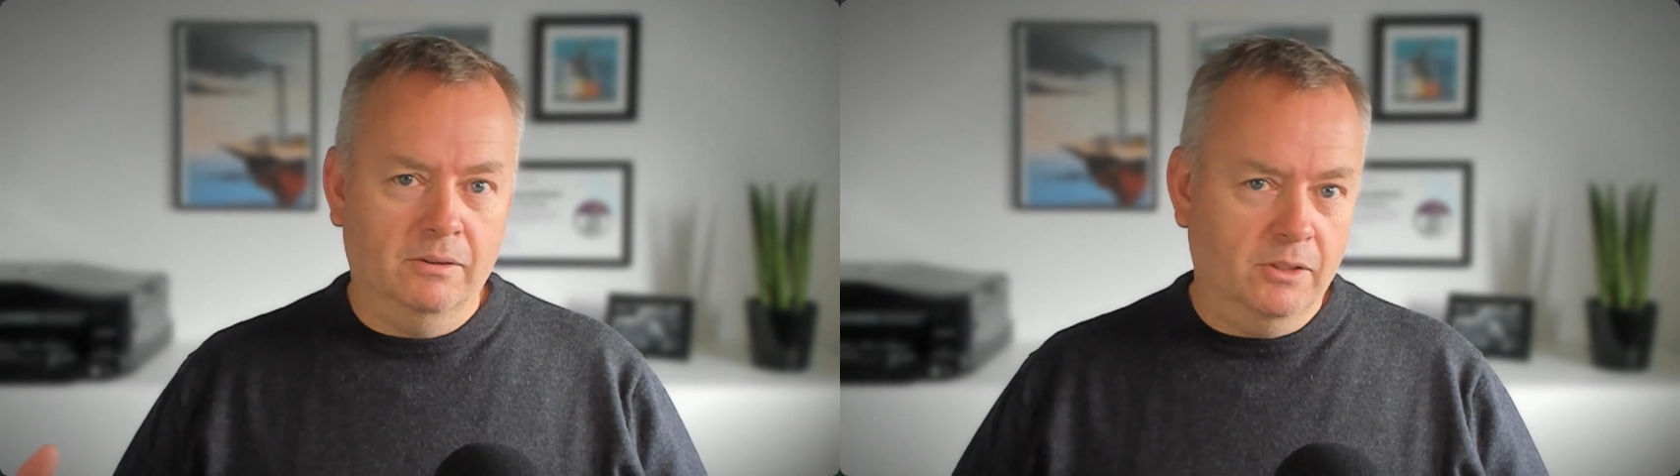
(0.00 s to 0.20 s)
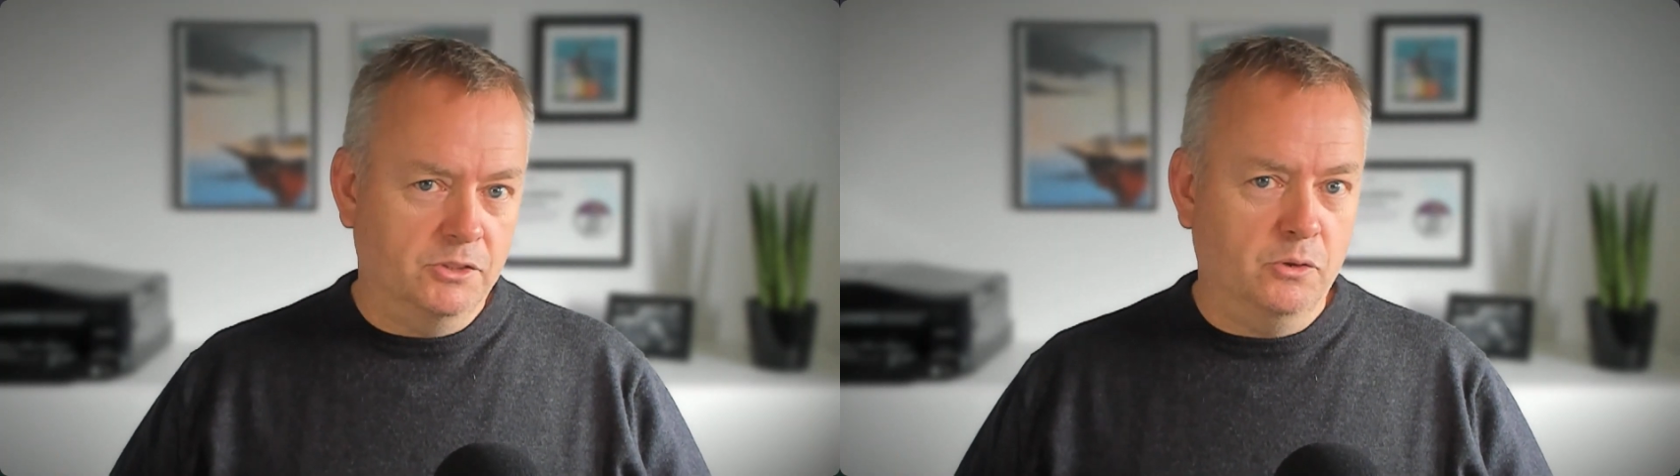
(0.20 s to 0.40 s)

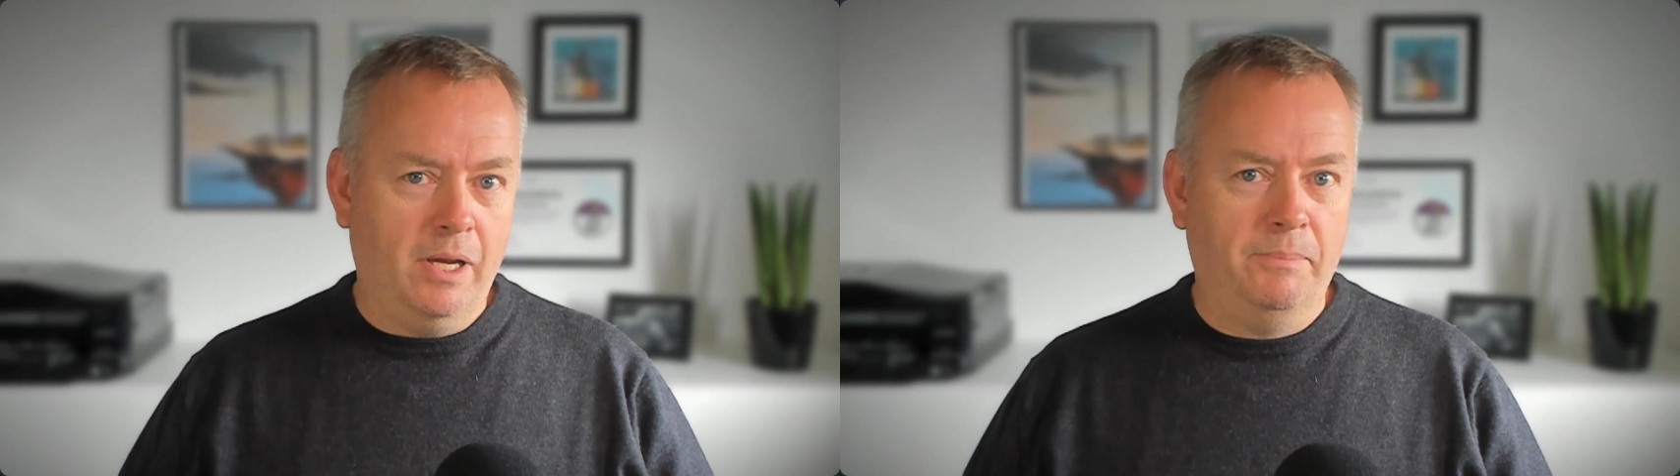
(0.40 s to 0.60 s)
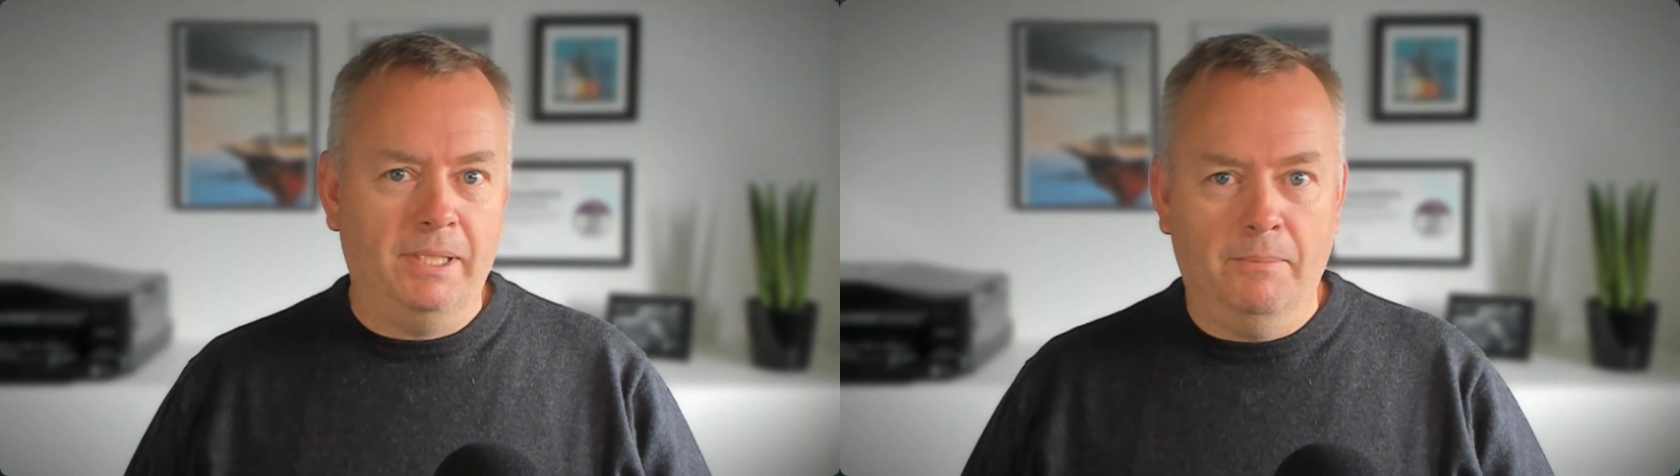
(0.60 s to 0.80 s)
not so
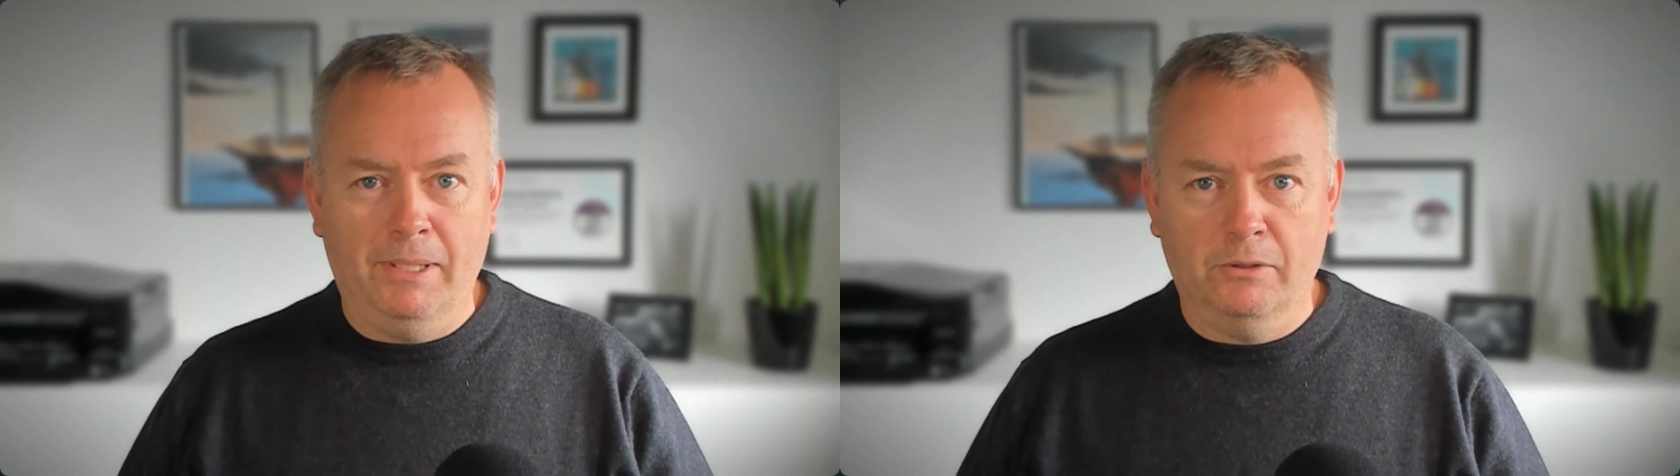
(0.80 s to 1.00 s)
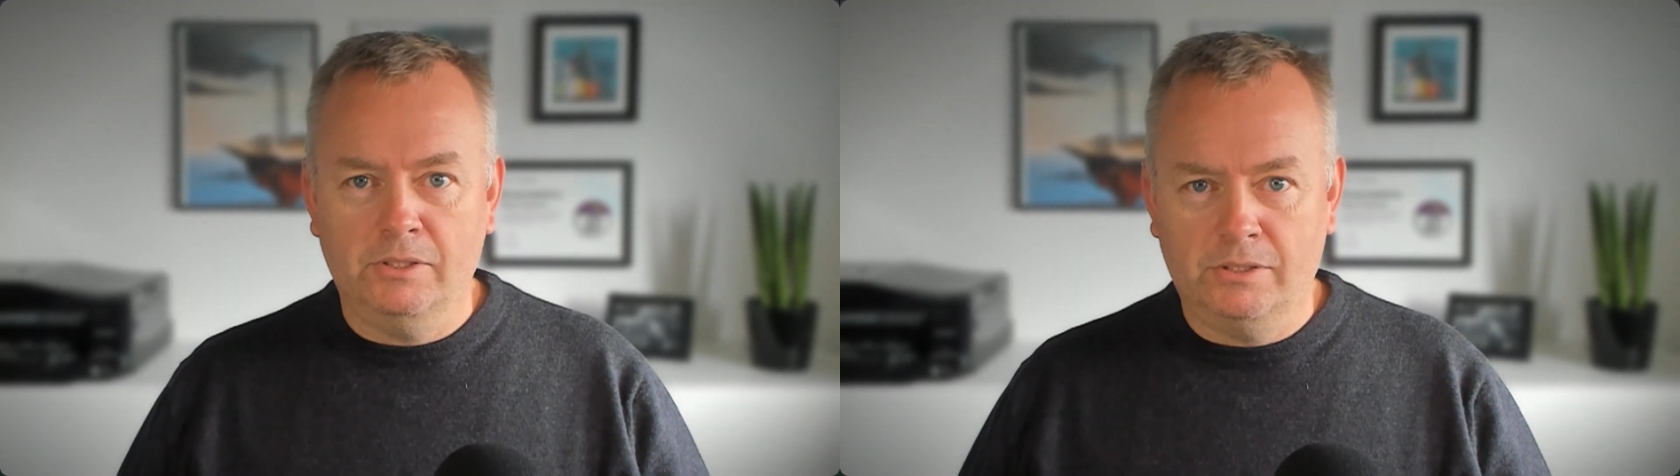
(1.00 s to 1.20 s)
happy about